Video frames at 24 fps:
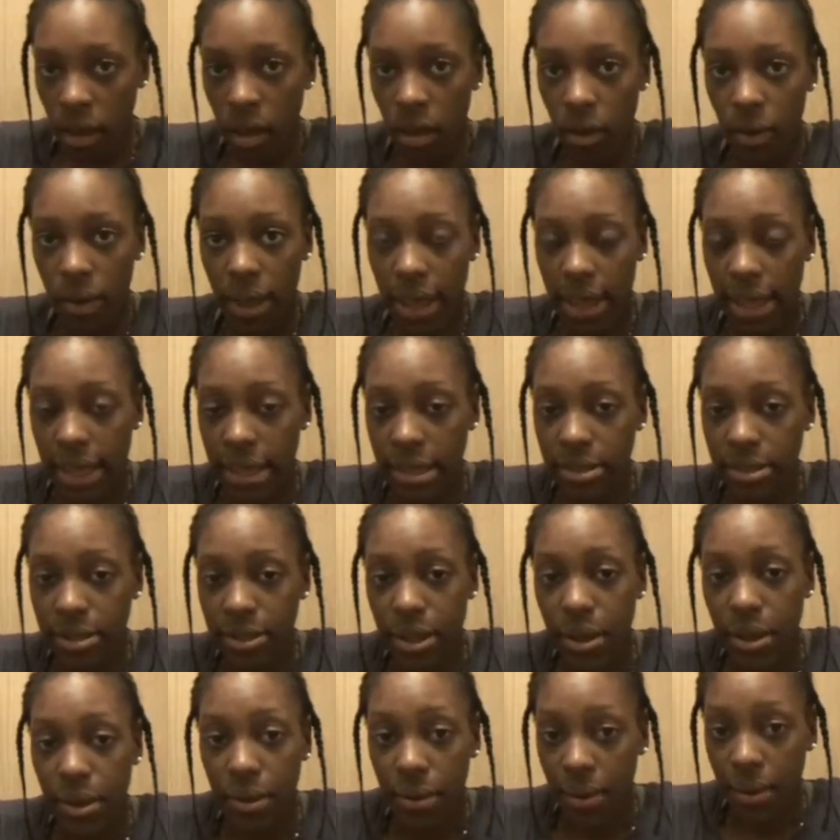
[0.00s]
Okay,
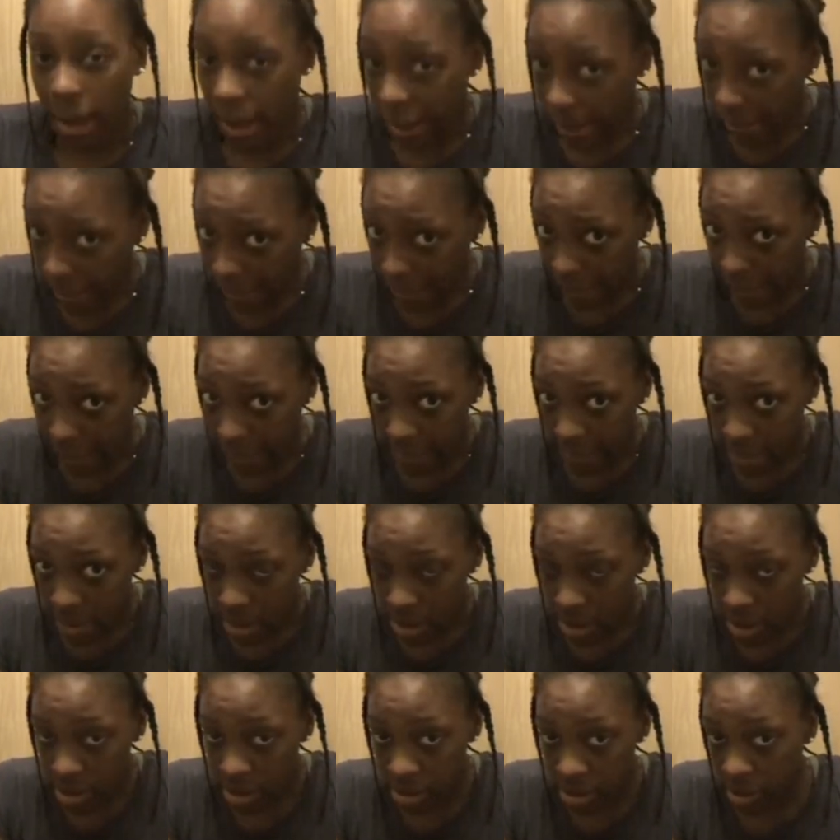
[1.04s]
so I've
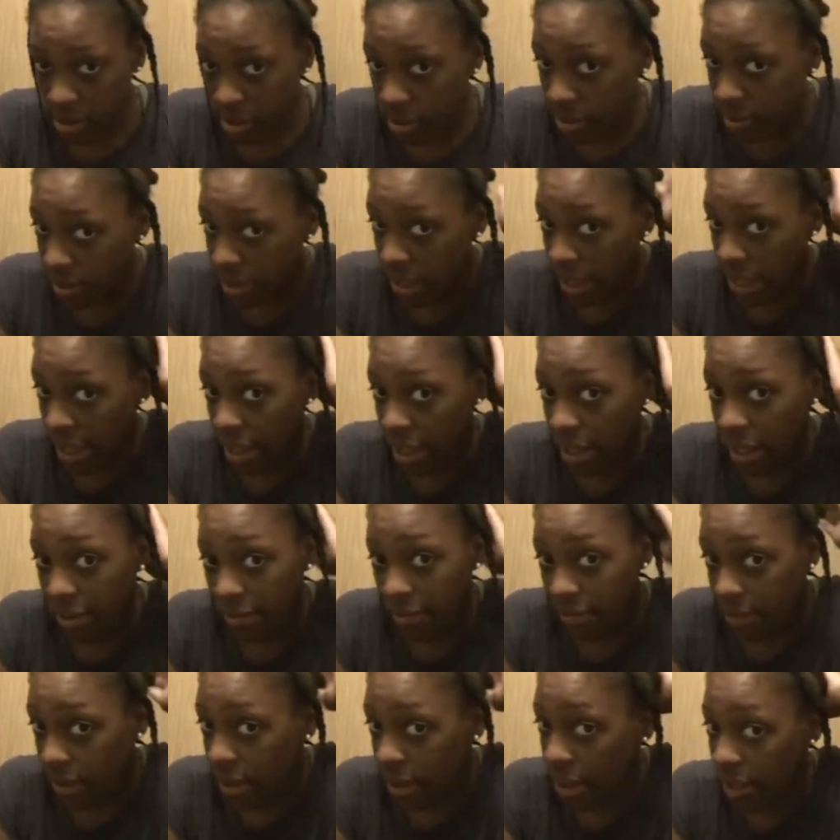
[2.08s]

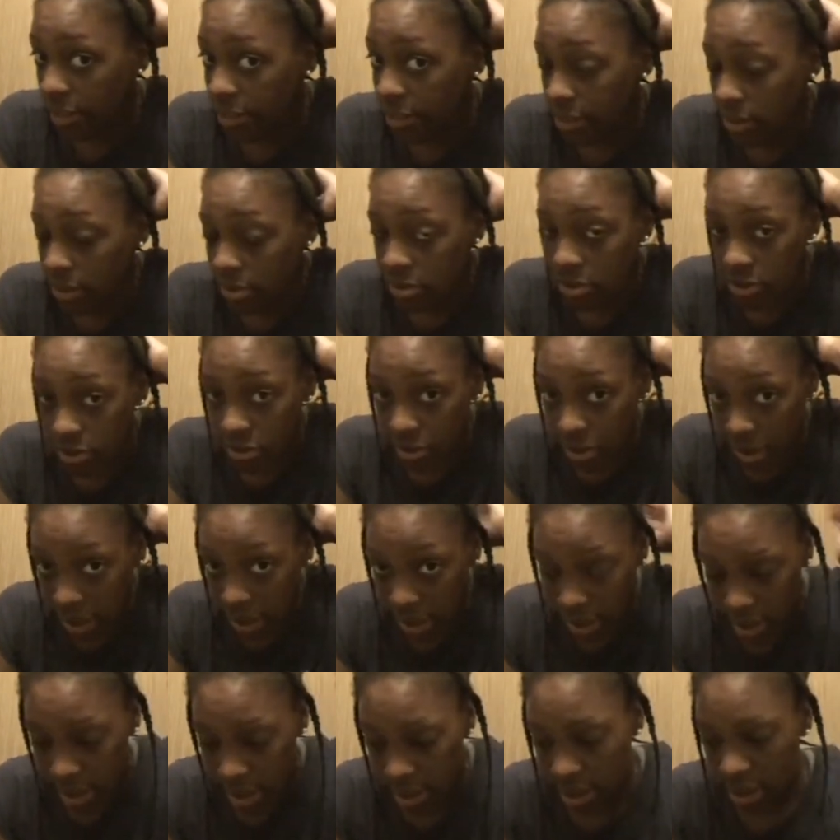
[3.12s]
cut the
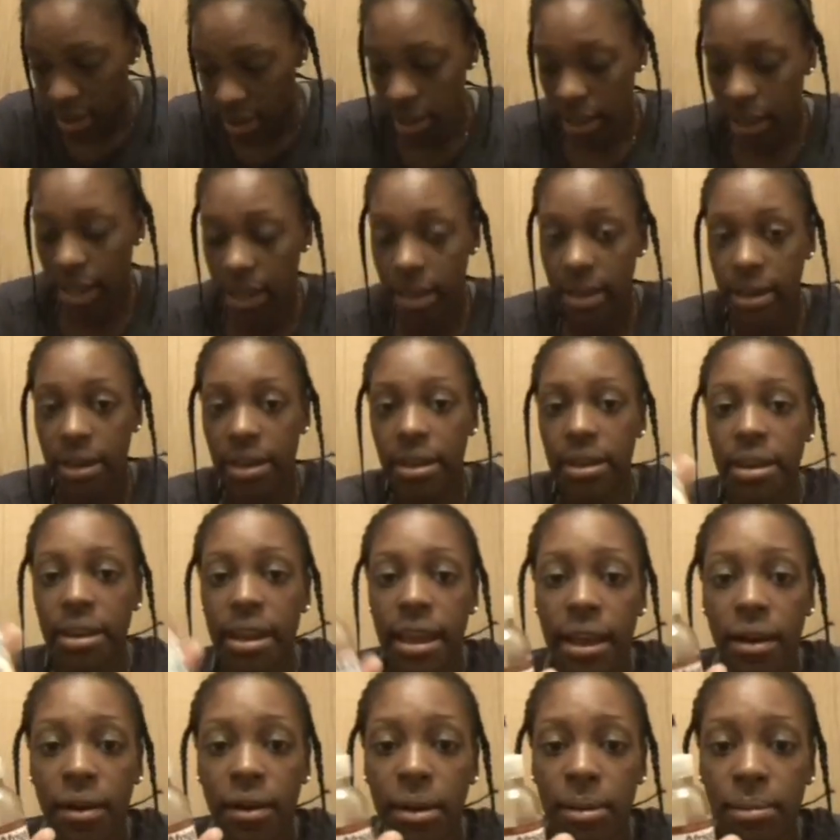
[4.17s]
string, and
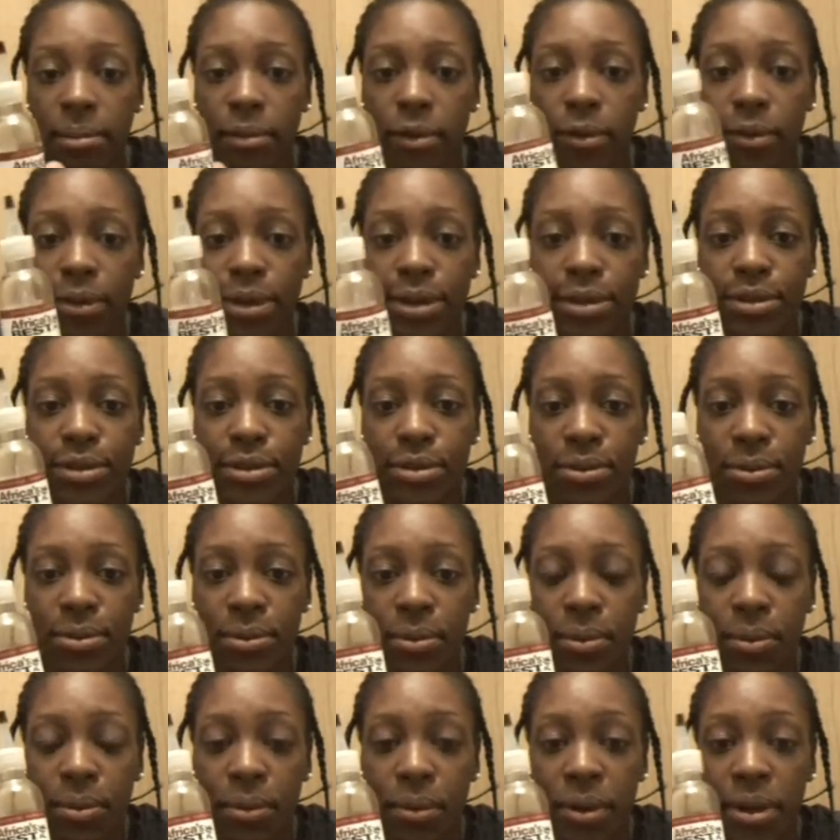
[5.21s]
now I'm going
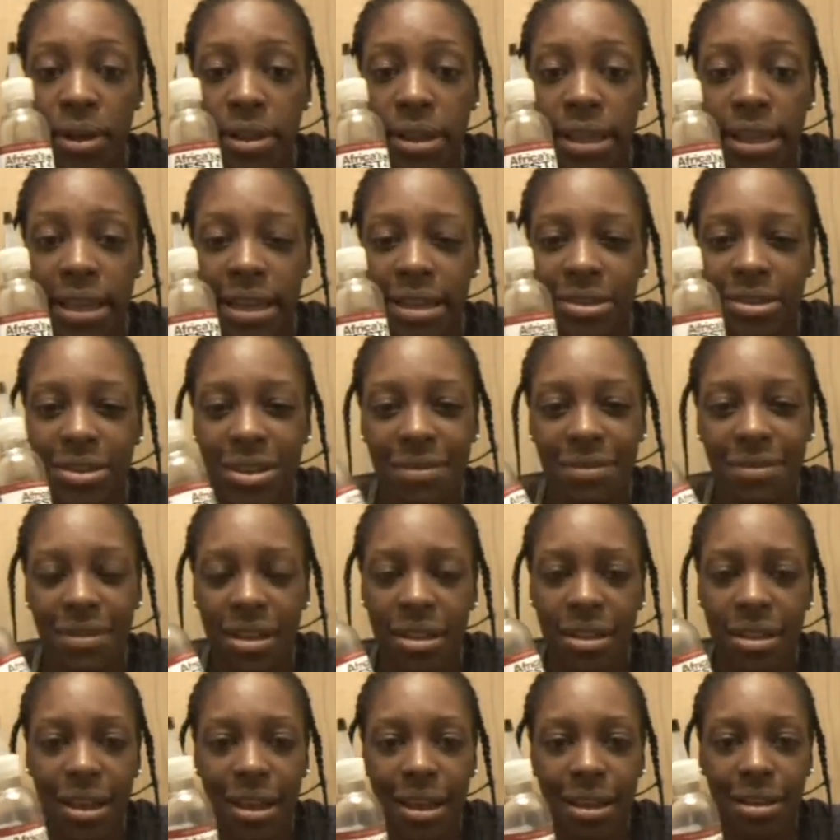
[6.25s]
to oil it. I should have
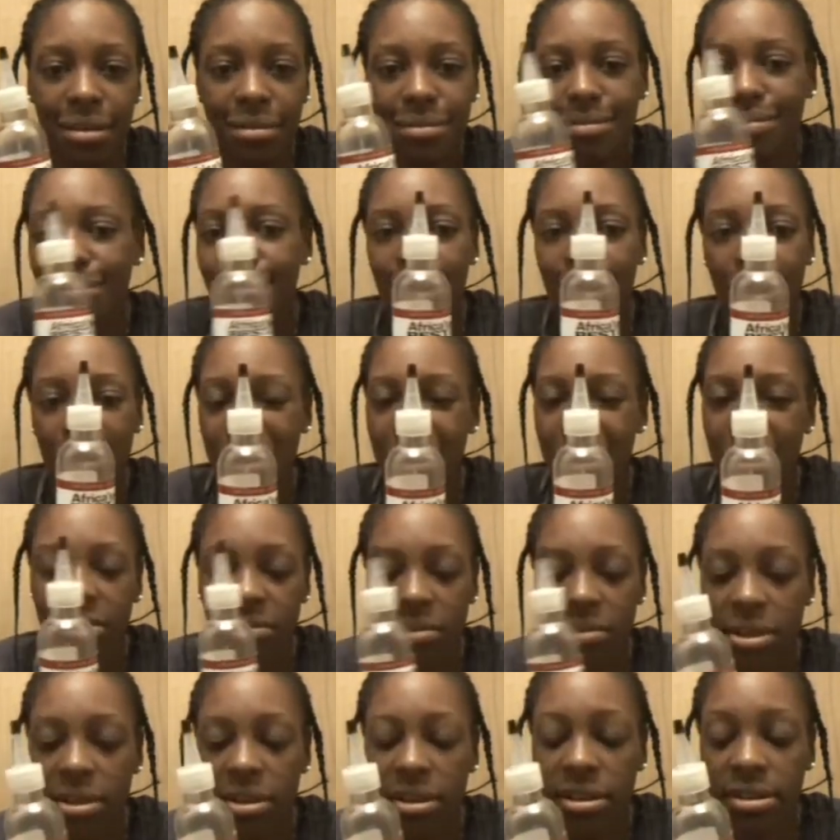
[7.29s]
did that. I guess it
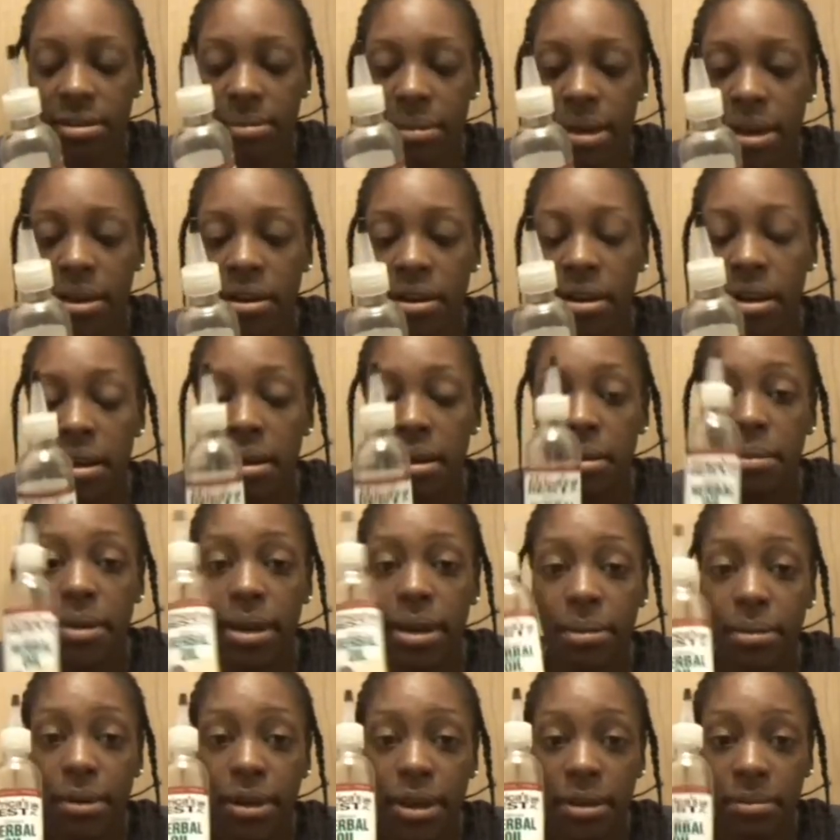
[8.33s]
really doesn't matter, but
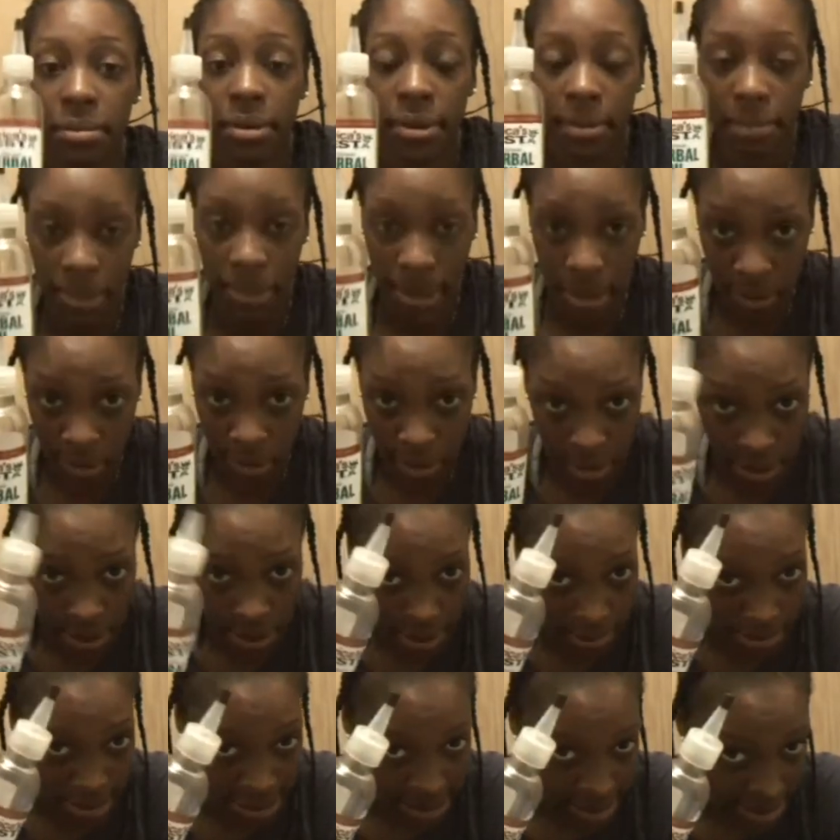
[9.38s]
I'm gonna put my oil in my